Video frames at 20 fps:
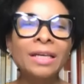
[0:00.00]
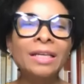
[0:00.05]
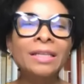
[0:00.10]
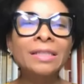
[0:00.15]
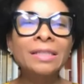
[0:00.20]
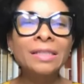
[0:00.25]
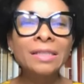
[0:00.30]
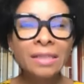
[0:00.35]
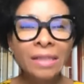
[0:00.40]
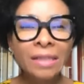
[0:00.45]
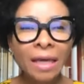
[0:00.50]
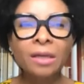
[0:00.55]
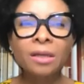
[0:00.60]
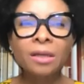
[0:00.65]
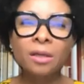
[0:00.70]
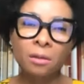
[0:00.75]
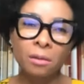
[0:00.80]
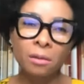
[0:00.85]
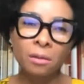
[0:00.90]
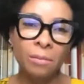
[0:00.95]

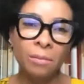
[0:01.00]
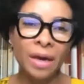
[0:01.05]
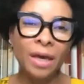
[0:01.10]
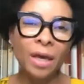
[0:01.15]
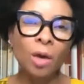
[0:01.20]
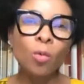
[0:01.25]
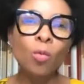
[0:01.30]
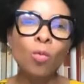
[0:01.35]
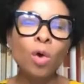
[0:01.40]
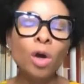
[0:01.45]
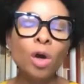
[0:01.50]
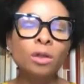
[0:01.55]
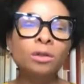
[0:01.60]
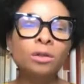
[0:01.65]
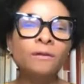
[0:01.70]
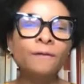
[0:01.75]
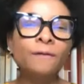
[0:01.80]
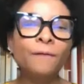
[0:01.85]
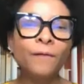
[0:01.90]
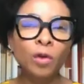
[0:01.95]
set by a
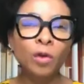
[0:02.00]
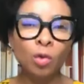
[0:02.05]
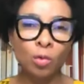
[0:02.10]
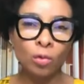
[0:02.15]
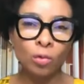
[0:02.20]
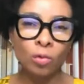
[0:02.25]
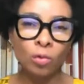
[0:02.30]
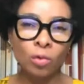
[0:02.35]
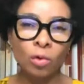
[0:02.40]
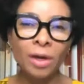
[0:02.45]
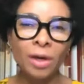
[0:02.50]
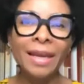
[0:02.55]
worldview